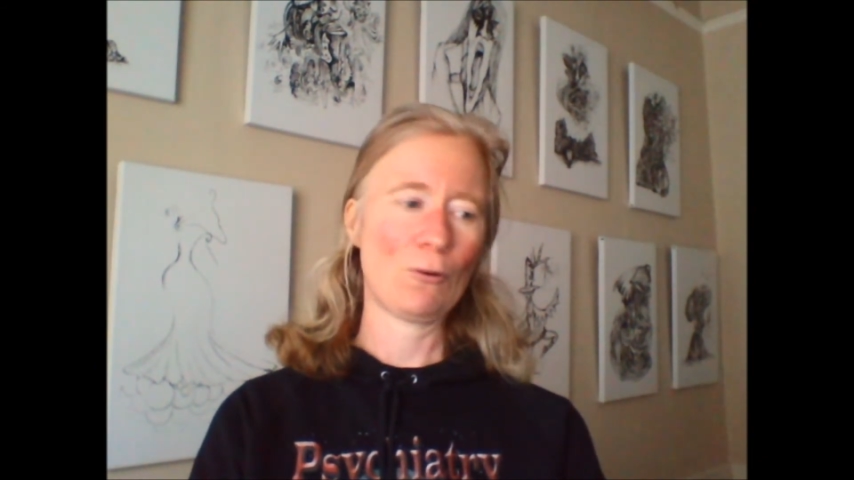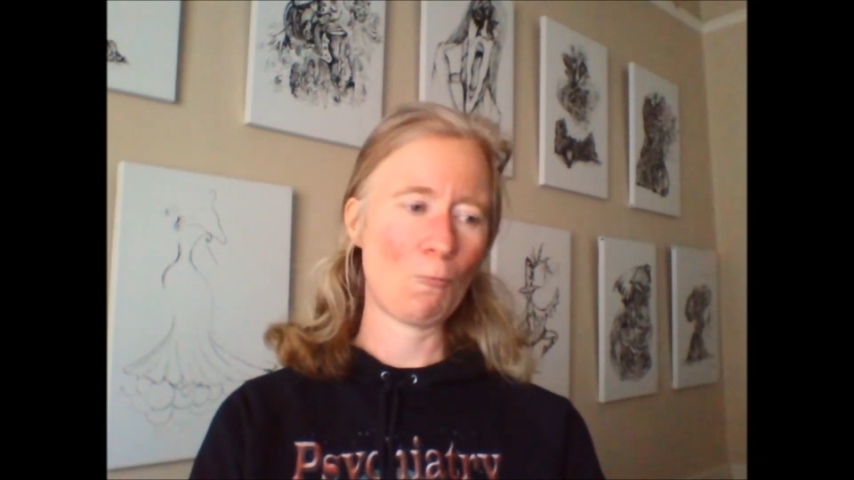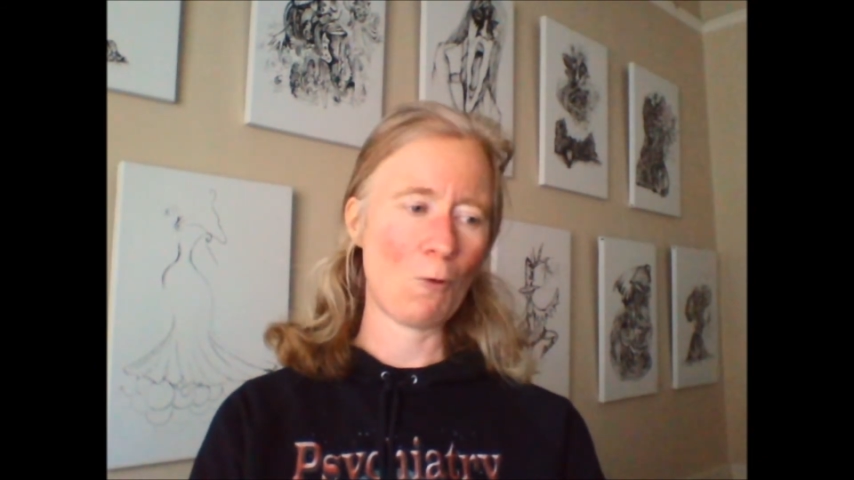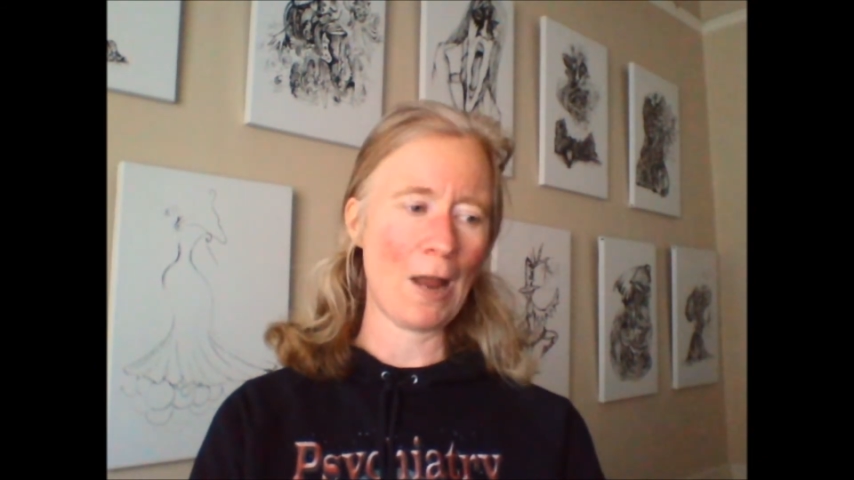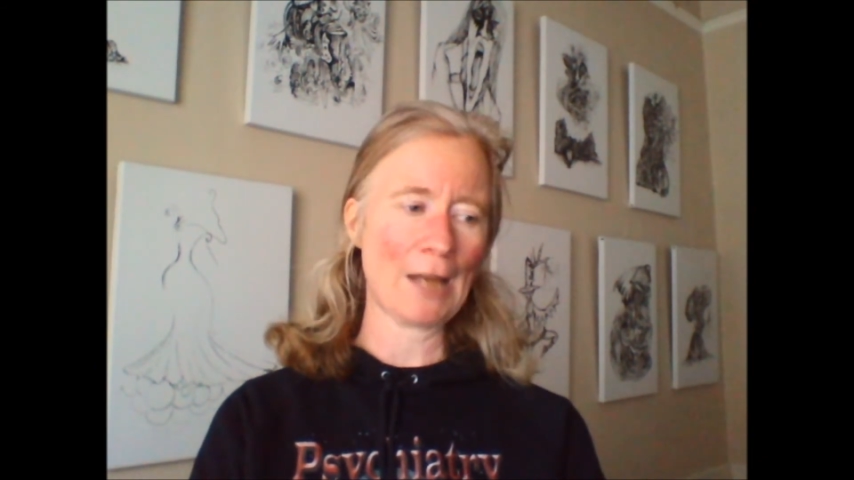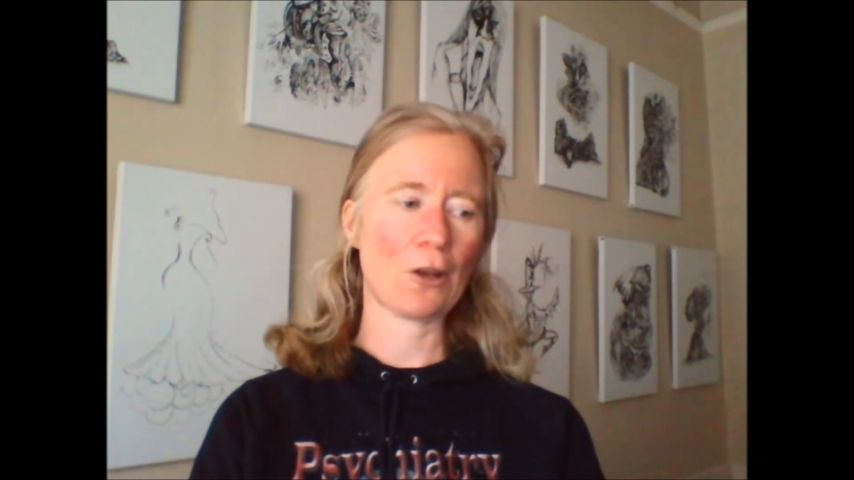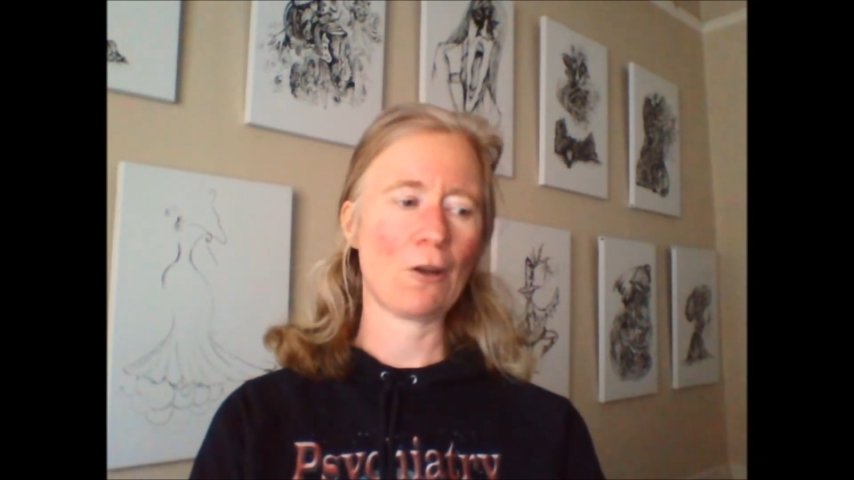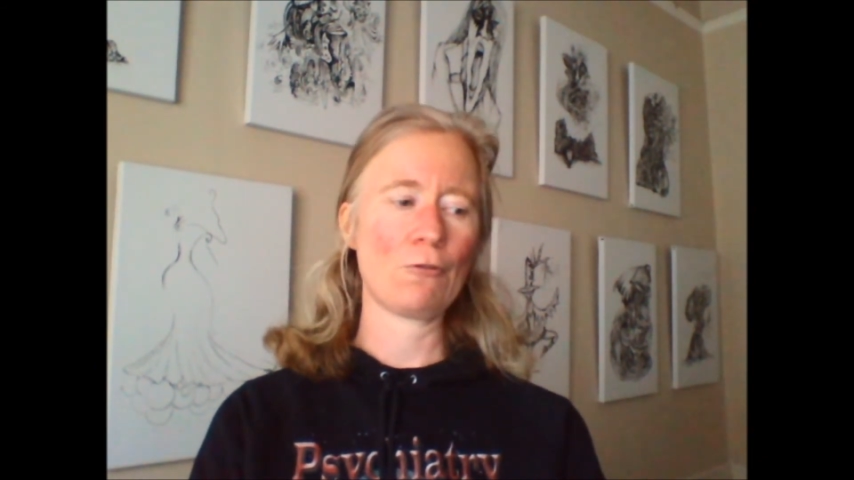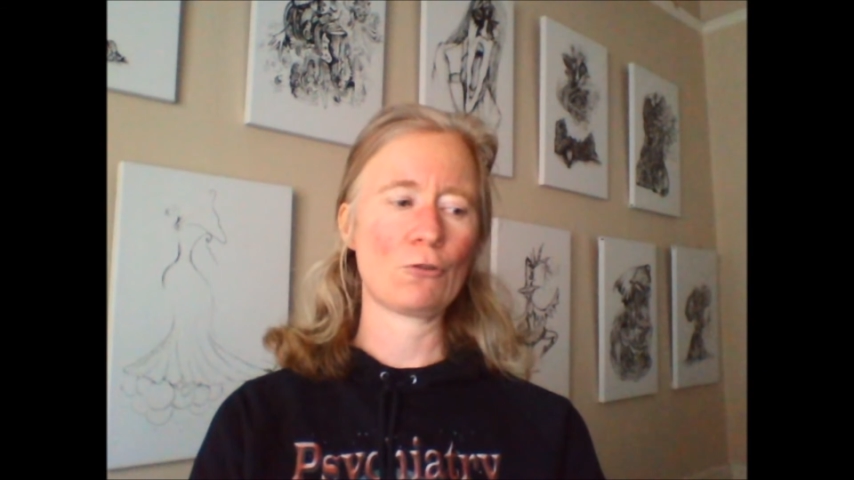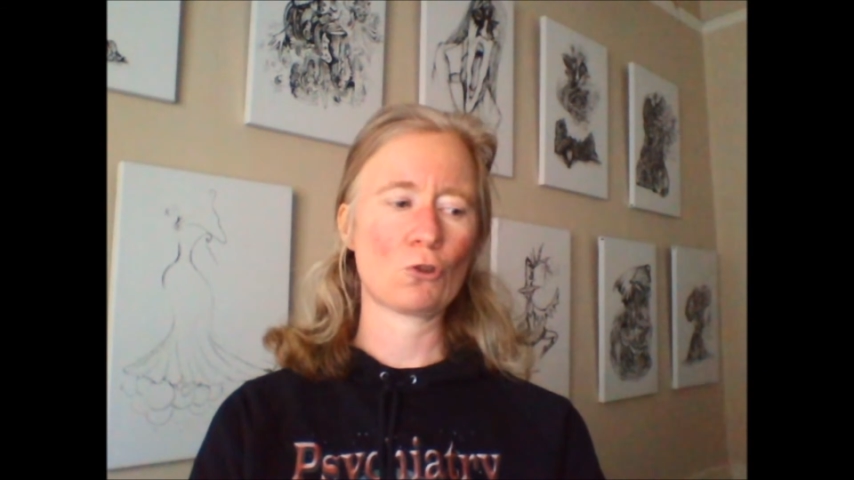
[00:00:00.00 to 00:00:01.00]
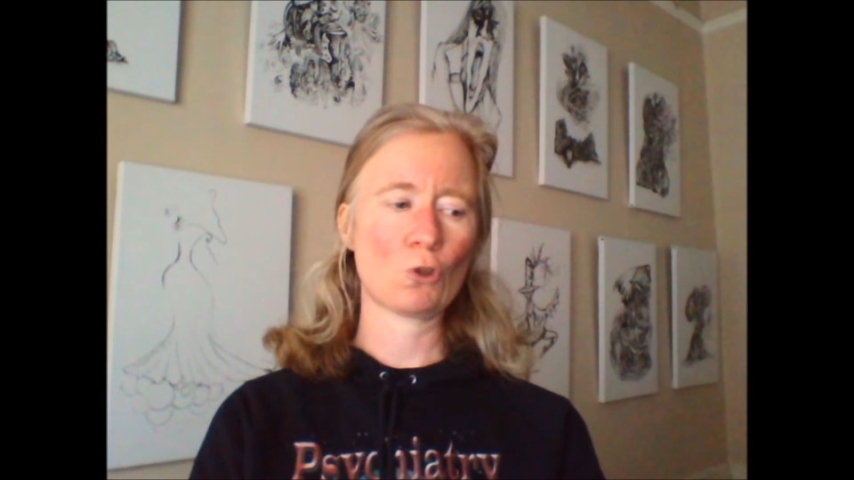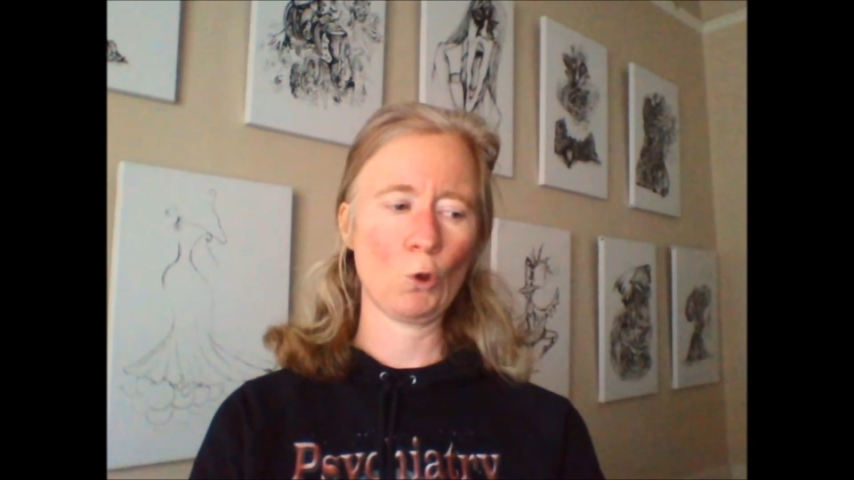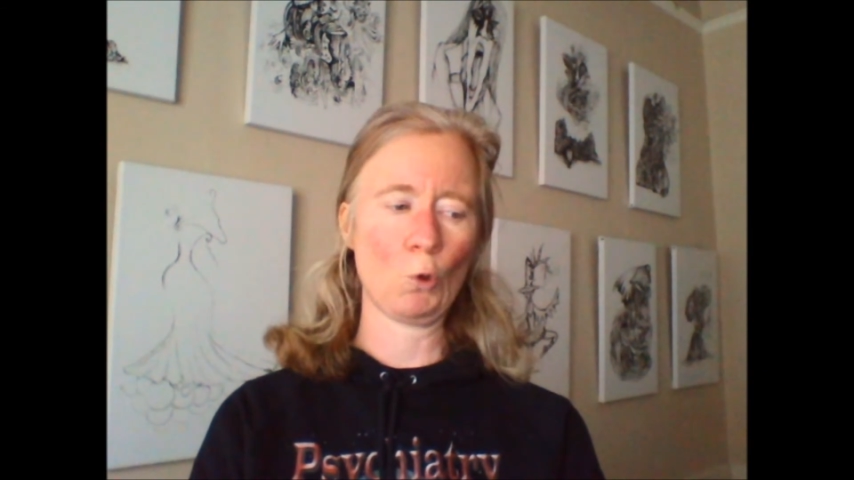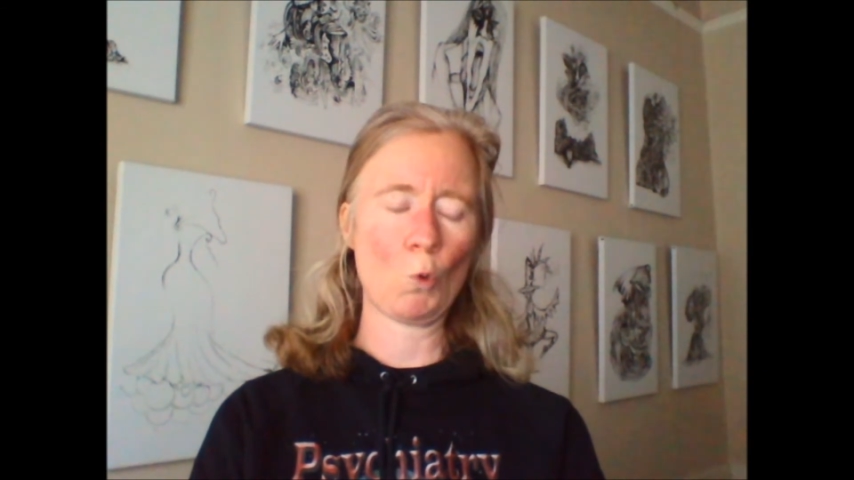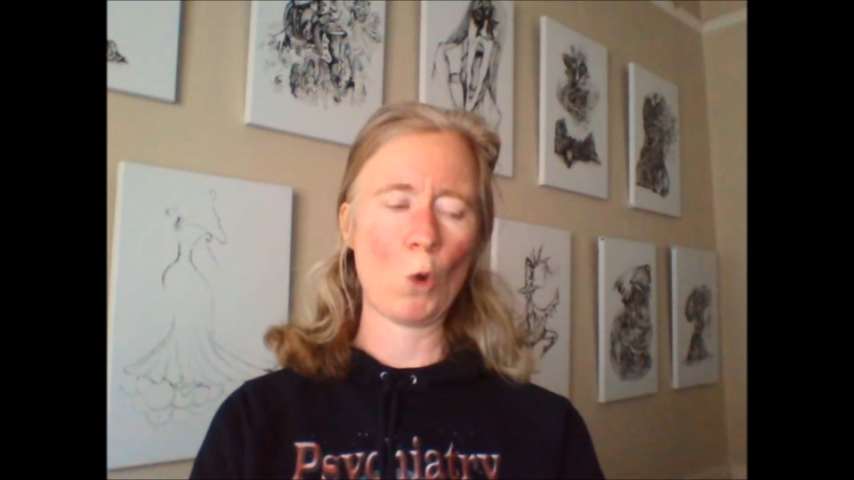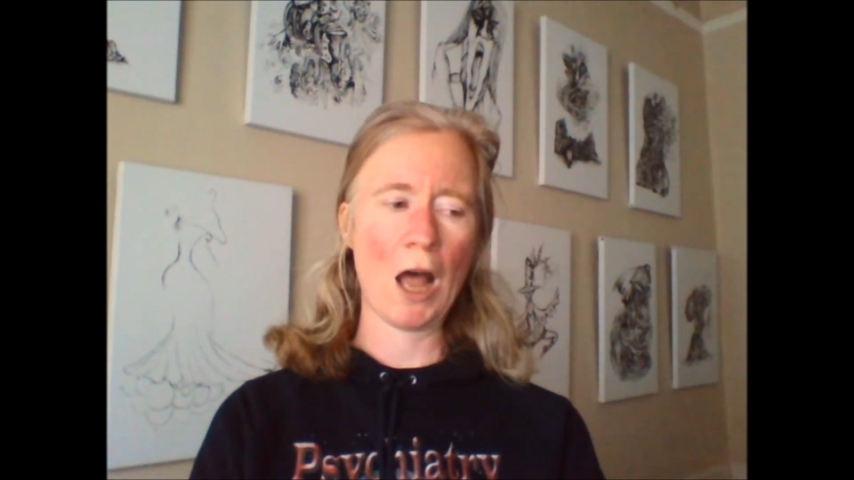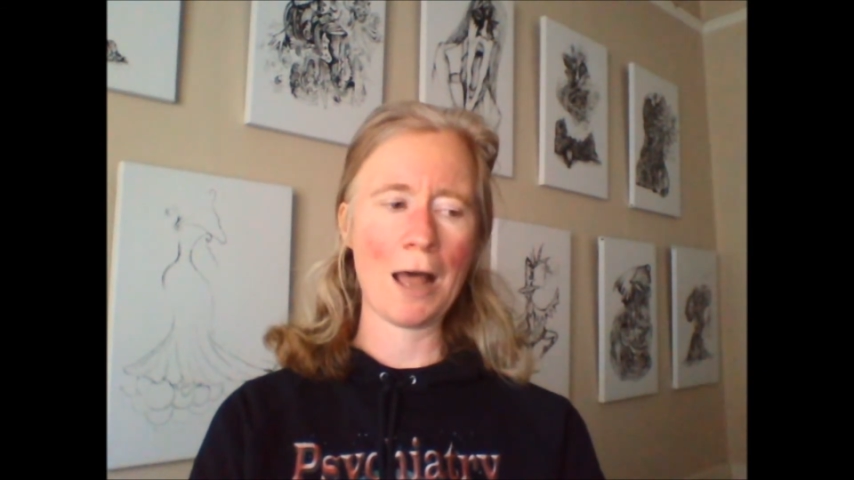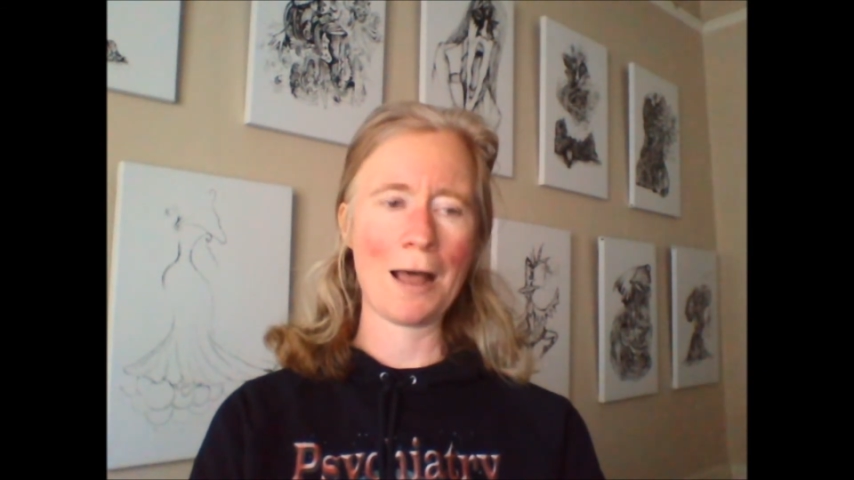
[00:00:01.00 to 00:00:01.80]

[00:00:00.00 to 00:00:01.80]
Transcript: a white coat to